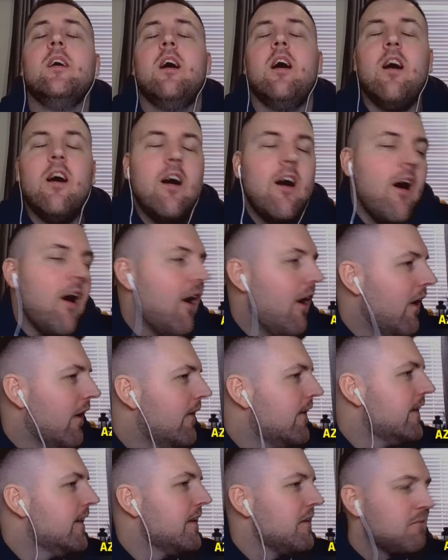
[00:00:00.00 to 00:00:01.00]
Oh,
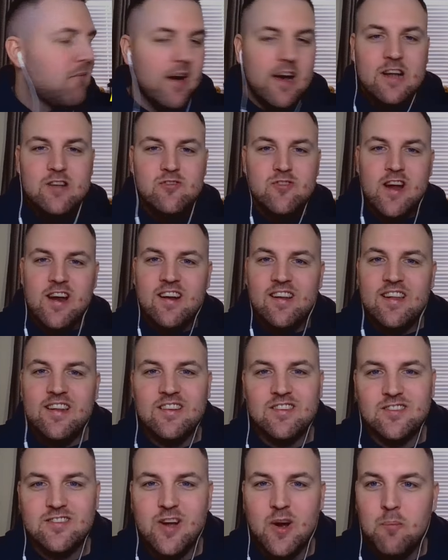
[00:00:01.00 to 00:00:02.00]
my adrenaline
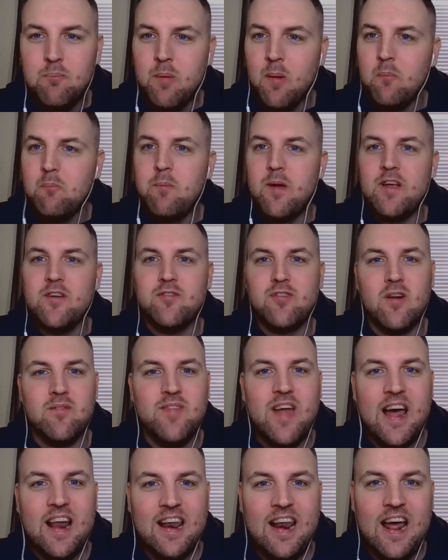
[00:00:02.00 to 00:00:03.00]
is still pumping from
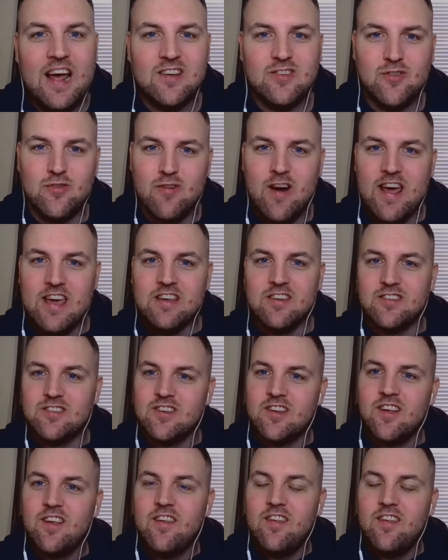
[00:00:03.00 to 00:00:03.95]
that last race